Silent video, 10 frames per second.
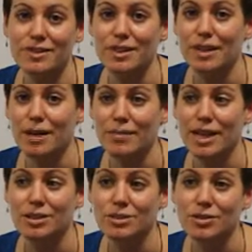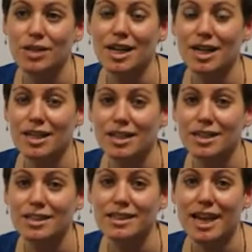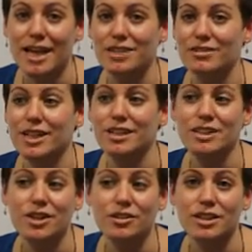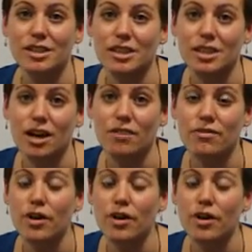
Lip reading: So that makes sure that cleaners, catering, security staff